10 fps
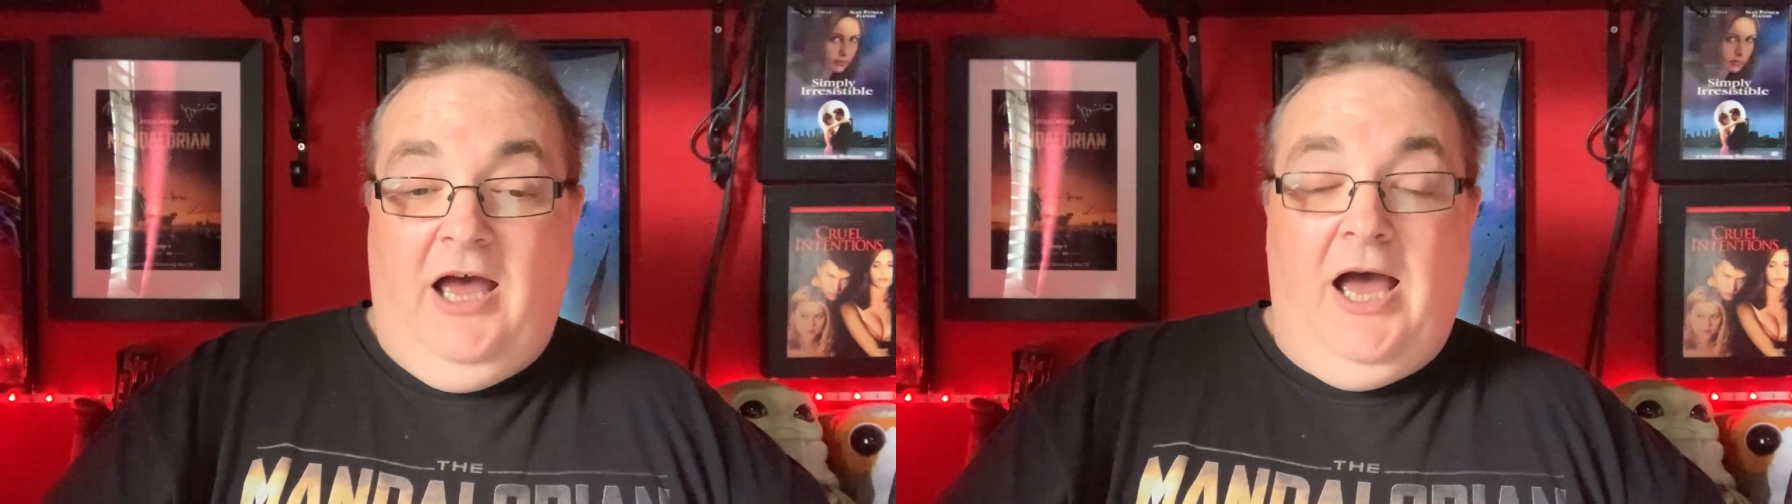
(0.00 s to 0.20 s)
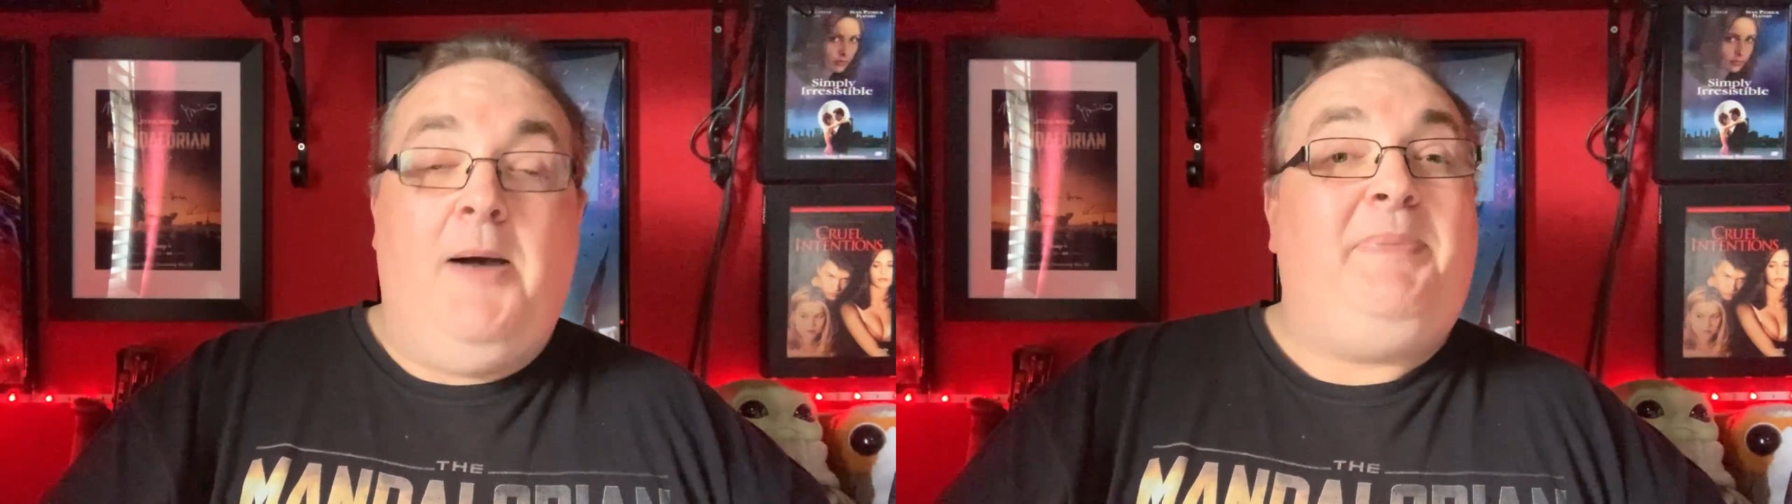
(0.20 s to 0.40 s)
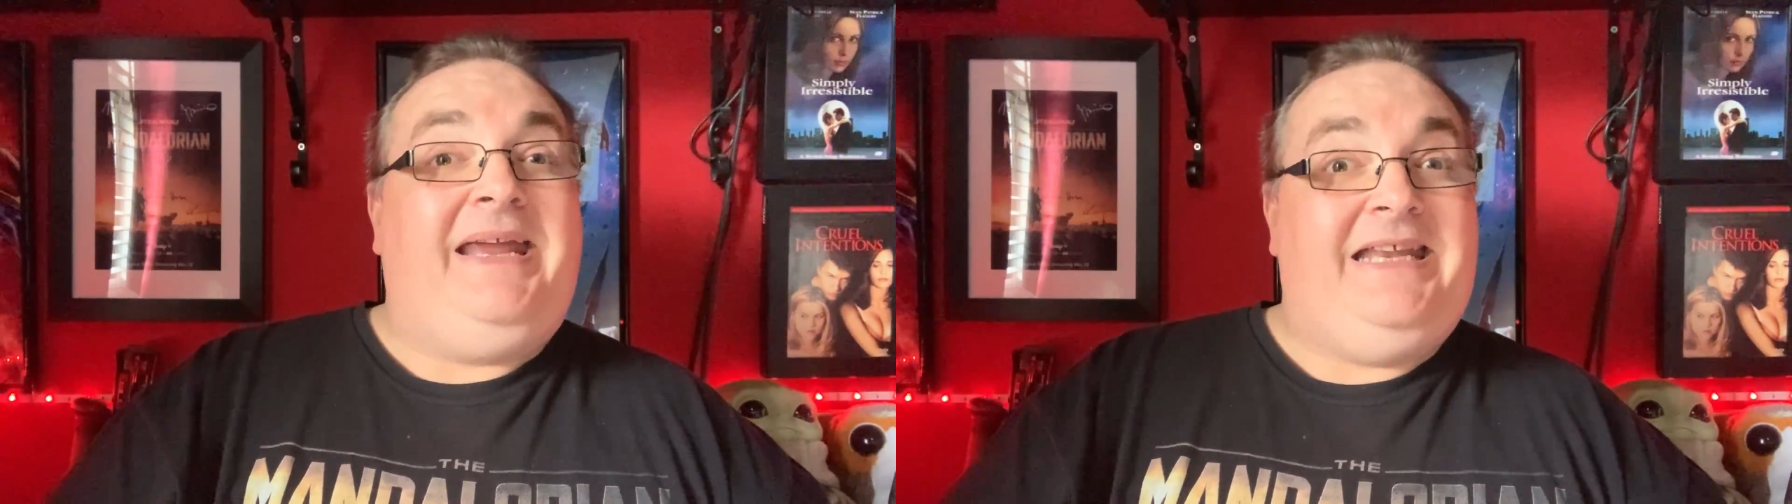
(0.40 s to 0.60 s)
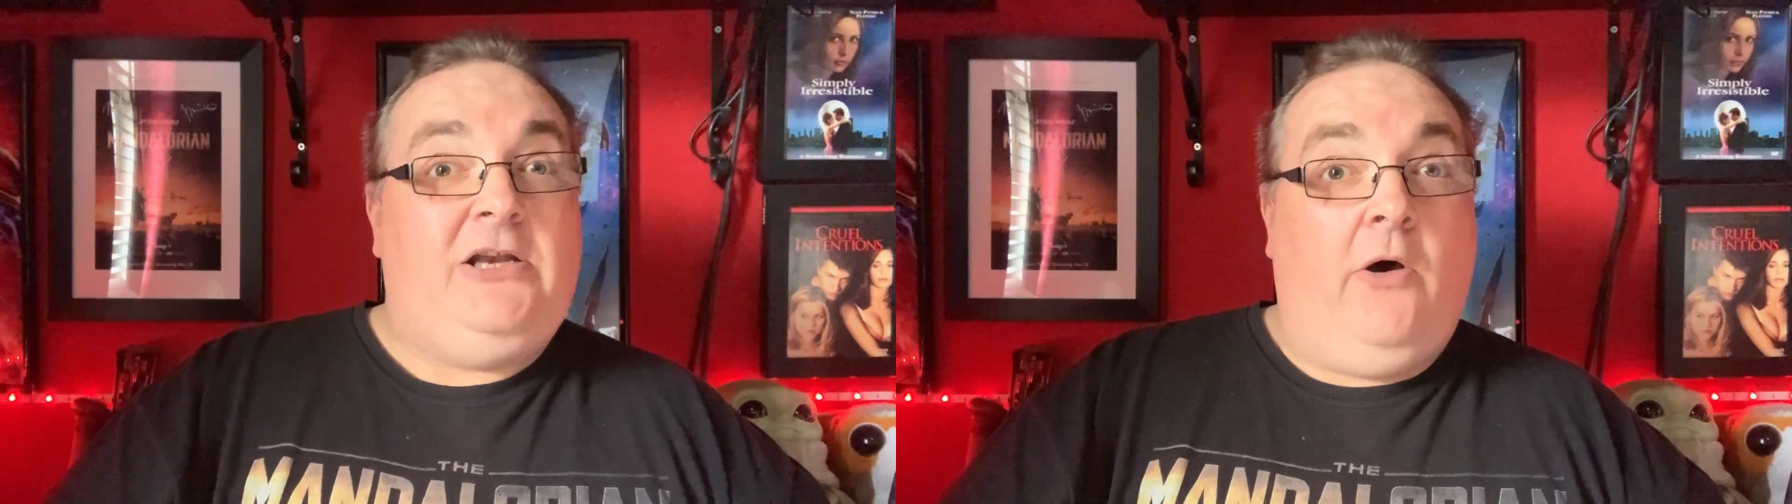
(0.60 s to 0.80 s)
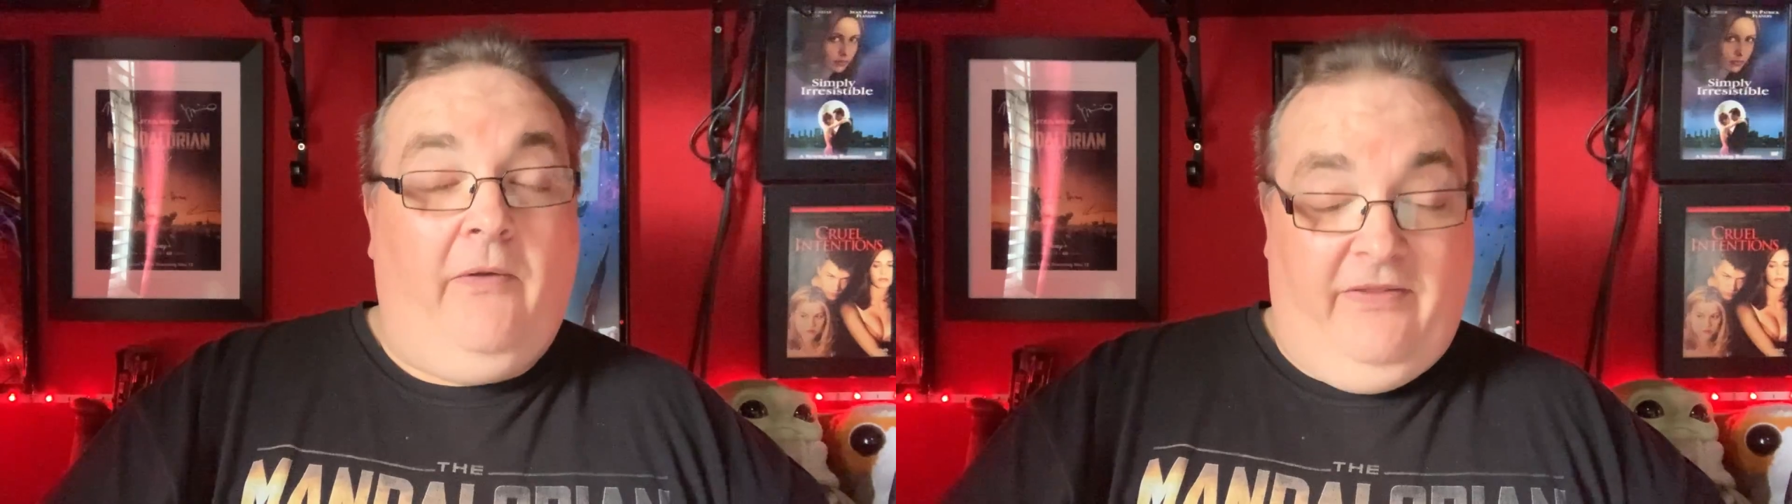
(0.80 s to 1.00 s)
uh,
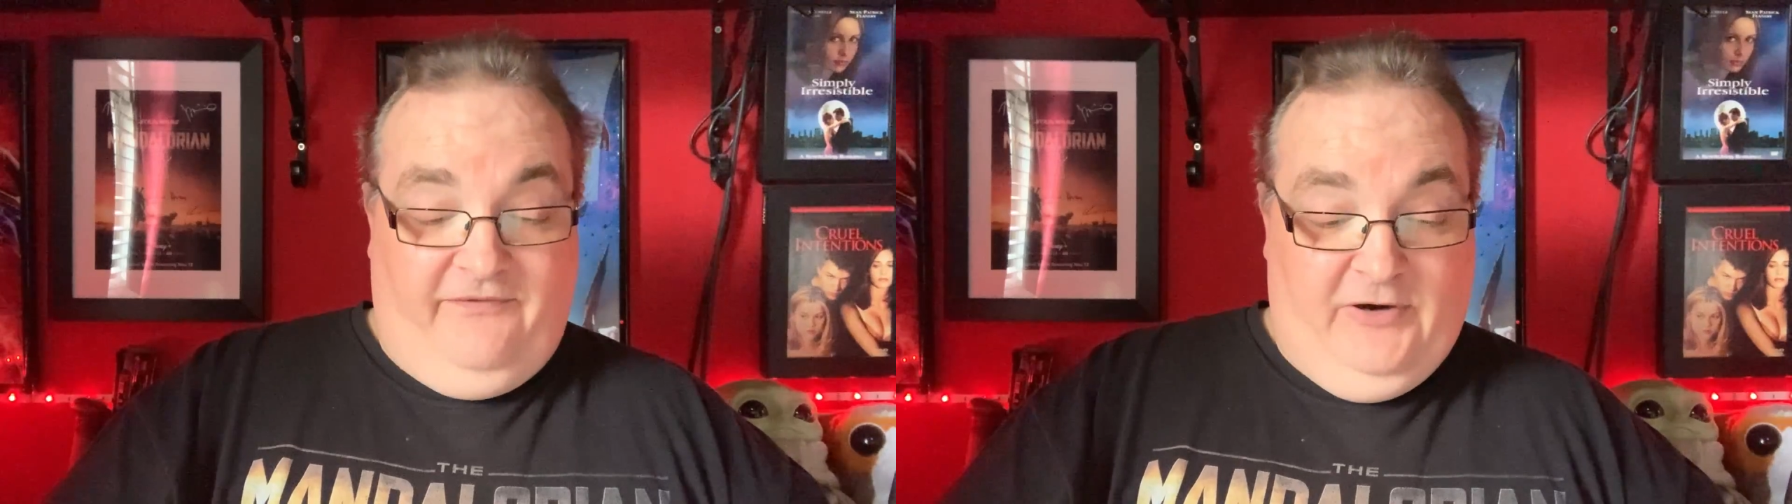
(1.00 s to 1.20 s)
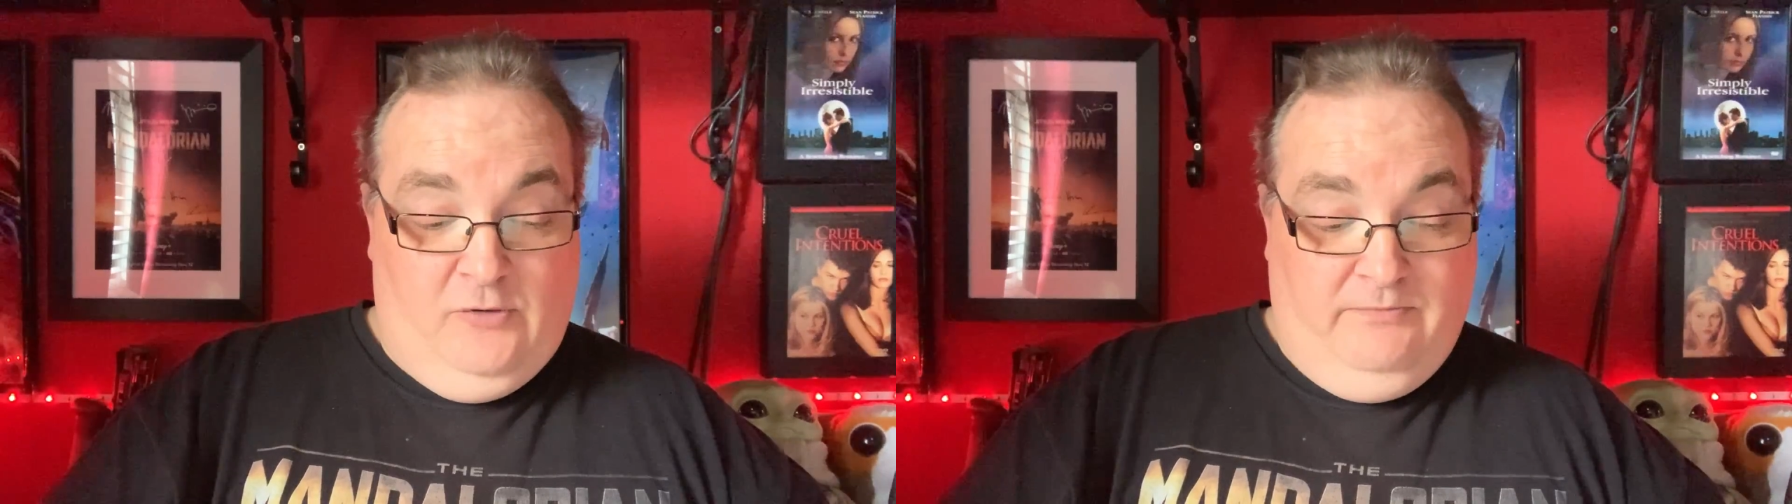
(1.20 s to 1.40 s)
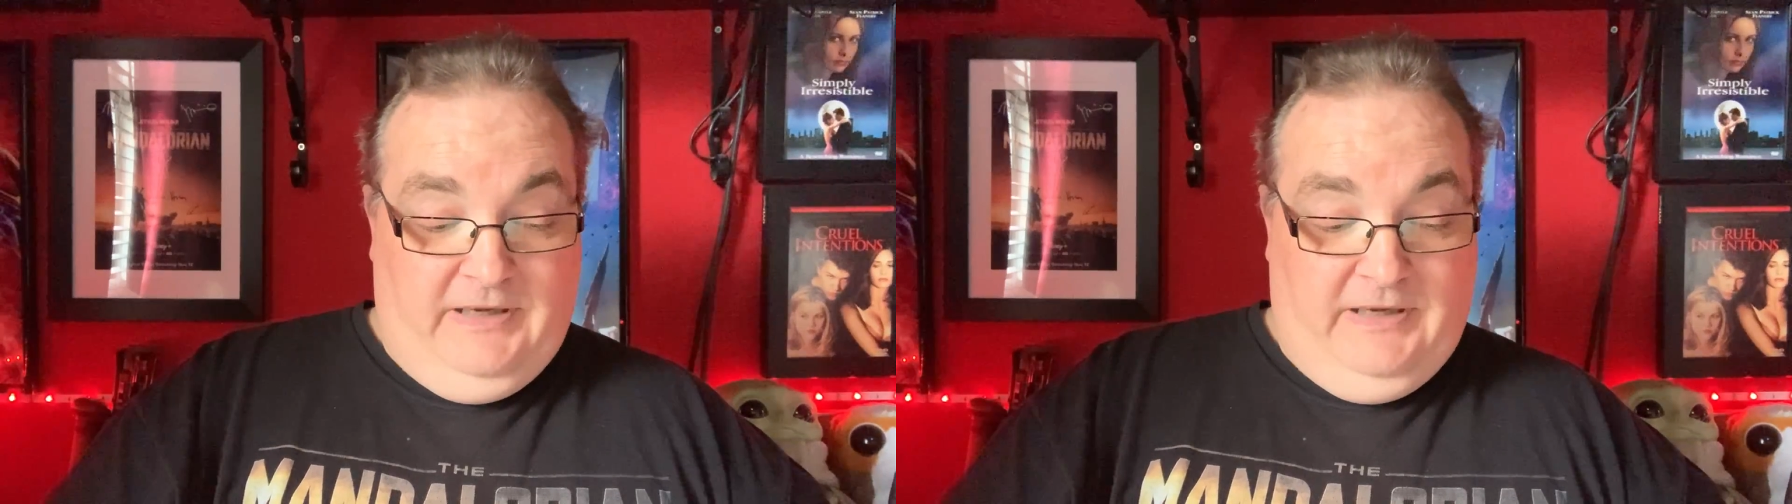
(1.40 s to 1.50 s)
opinion on the film